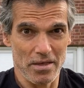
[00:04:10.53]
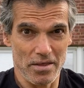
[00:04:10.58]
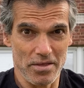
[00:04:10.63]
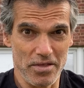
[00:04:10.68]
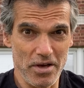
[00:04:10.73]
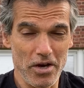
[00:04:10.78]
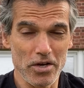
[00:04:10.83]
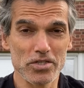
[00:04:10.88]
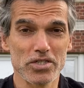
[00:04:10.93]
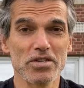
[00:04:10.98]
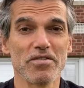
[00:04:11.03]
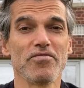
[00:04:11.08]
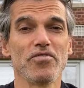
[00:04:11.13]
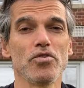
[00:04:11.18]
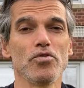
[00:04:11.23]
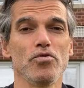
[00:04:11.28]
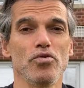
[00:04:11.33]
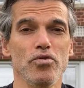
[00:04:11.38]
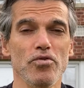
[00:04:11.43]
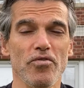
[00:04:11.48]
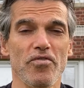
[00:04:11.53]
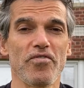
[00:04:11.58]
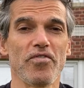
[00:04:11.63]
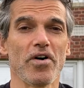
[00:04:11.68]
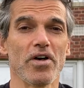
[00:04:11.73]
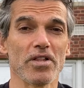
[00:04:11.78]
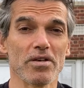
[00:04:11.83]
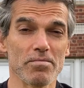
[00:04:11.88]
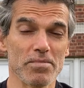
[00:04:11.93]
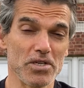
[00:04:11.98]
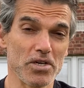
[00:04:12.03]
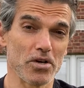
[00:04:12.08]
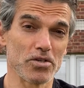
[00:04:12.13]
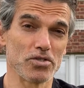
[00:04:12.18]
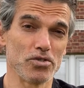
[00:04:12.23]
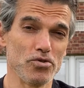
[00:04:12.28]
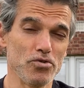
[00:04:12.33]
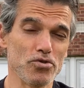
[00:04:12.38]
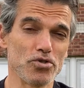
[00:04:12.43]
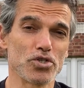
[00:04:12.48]
Those of you who follow me on
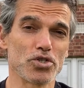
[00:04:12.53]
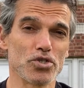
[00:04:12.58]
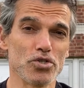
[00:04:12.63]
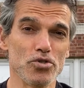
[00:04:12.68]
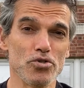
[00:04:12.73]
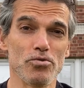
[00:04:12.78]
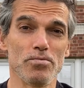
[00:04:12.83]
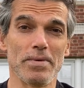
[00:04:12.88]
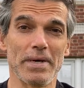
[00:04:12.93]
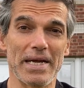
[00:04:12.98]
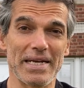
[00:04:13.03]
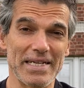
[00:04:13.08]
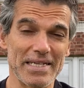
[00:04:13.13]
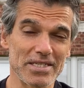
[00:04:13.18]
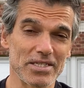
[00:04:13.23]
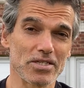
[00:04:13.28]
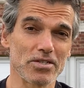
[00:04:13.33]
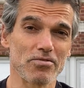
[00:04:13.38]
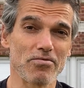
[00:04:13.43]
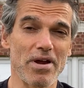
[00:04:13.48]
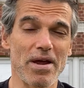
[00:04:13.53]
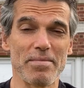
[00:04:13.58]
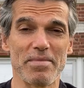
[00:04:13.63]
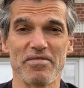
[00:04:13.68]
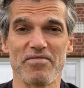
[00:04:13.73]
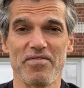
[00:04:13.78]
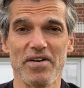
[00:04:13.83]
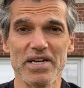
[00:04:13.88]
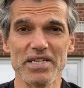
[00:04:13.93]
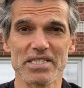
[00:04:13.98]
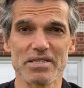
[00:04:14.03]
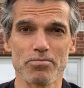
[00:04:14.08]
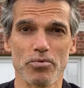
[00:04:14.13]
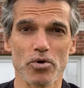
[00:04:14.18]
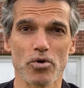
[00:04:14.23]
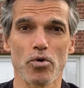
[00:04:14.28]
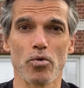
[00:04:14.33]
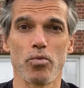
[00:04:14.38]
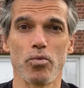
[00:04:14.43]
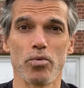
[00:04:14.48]
YouTube and Instagram and
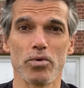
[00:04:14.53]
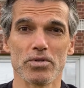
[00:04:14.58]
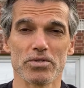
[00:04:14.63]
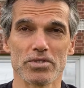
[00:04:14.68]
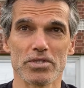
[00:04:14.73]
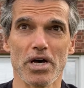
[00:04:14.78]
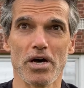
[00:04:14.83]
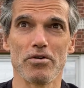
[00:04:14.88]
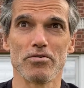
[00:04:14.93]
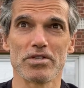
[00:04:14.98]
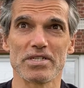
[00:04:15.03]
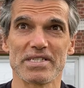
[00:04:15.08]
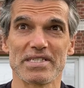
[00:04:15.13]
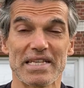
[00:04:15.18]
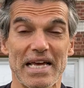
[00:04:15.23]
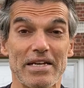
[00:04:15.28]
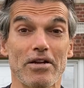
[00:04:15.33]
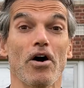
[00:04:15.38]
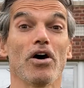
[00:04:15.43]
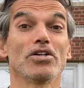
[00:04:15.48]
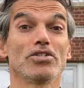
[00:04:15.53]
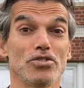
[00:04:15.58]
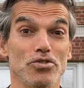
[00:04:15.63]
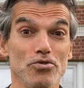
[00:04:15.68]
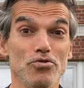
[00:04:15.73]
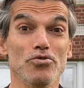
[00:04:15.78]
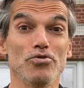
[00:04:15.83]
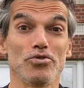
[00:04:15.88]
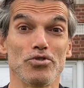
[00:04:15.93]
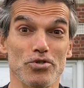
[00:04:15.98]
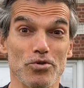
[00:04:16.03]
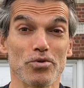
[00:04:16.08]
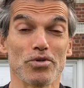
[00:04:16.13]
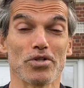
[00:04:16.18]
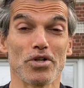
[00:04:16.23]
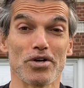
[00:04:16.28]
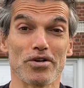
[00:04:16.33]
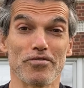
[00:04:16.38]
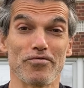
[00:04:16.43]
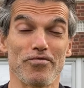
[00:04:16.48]
Facebook will notice that I do a
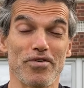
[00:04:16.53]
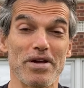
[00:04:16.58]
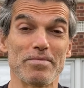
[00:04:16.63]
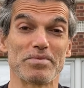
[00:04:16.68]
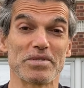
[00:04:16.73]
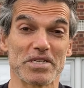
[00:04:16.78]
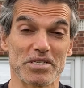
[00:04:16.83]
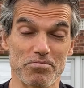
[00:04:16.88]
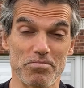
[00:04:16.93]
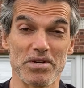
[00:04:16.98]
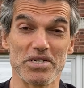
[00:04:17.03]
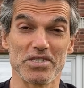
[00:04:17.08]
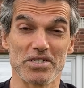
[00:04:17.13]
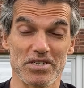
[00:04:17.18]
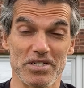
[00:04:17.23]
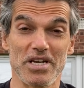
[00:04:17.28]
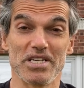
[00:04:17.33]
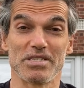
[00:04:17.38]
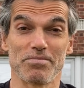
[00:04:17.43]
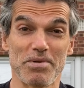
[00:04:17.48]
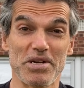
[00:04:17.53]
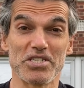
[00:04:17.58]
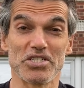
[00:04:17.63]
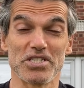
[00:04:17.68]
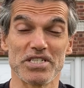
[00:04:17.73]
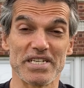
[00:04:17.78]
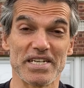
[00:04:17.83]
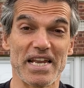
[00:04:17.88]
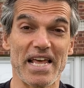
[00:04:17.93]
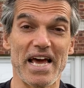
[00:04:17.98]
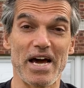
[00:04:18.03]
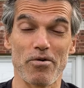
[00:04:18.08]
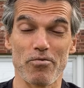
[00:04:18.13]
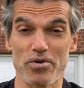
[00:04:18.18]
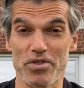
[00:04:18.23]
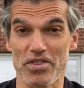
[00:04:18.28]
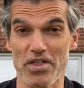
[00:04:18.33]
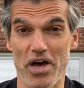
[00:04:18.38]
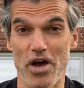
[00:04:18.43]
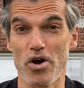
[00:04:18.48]
lot of reps, especially now
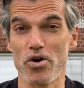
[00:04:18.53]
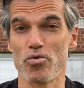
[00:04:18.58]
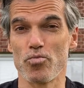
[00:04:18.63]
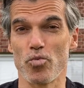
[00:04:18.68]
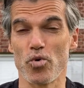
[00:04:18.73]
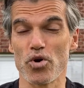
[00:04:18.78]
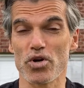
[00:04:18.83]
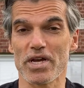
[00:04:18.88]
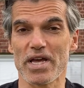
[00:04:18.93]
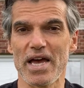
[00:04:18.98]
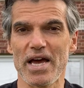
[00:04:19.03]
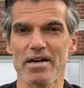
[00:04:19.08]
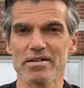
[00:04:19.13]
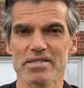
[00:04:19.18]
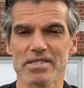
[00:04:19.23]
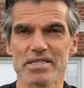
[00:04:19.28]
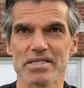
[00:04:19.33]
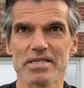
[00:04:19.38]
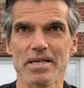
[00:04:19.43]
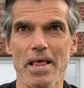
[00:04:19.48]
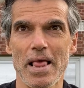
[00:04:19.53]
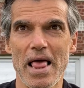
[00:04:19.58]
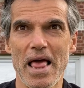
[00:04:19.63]
with the home workouts.